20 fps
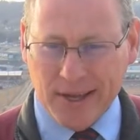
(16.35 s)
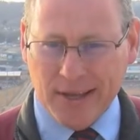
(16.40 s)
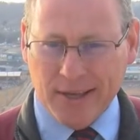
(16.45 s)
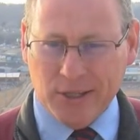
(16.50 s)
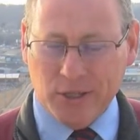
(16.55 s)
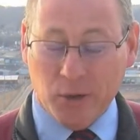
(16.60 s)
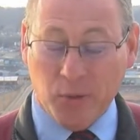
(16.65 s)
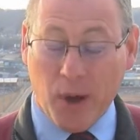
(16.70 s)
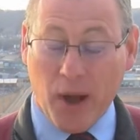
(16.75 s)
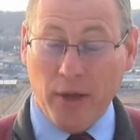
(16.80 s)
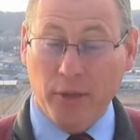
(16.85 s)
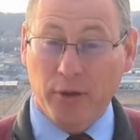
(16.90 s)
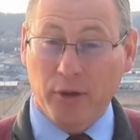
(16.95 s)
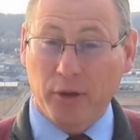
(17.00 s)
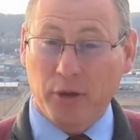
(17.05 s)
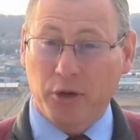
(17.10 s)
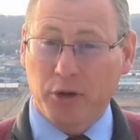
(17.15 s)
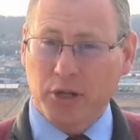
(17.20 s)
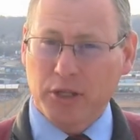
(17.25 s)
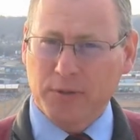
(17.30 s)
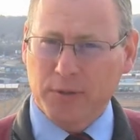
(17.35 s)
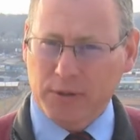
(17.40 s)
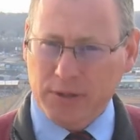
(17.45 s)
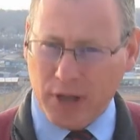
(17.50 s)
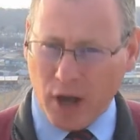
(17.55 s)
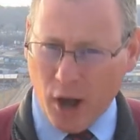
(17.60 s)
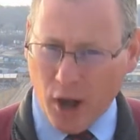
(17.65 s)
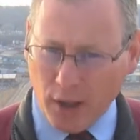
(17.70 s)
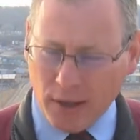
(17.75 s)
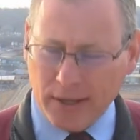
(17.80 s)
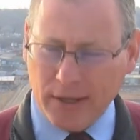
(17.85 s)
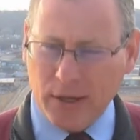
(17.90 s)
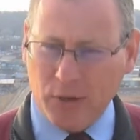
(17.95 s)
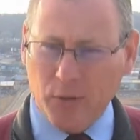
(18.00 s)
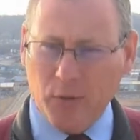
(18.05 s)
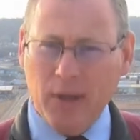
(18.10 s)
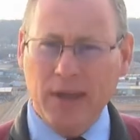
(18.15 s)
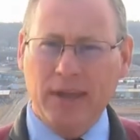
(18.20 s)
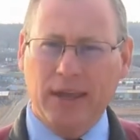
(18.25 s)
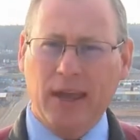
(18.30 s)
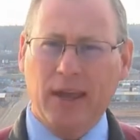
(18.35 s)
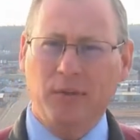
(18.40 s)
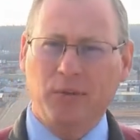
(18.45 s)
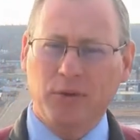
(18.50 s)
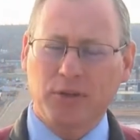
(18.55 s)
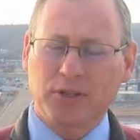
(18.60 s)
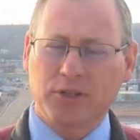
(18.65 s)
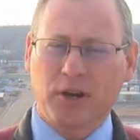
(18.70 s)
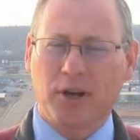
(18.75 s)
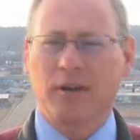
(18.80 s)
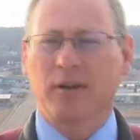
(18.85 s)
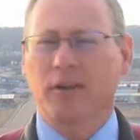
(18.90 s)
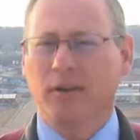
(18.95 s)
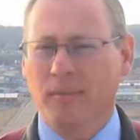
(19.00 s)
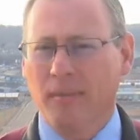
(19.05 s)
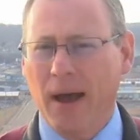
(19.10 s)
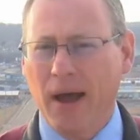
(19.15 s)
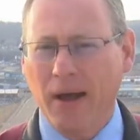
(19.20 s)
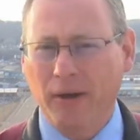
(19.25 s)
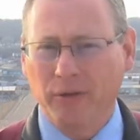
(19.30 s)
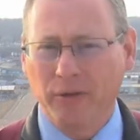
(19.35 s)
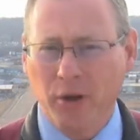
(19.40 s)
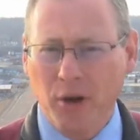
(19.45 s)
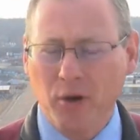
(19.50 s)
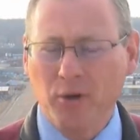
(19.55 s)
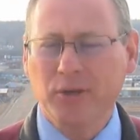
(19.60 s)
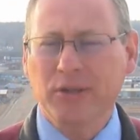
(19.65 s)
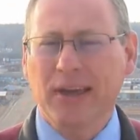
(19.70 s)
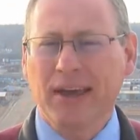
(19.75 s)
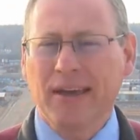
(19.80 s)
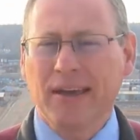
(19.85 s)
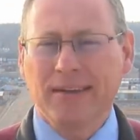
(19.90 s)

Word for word: So while the Christmas holiday weekend will start on a mild note,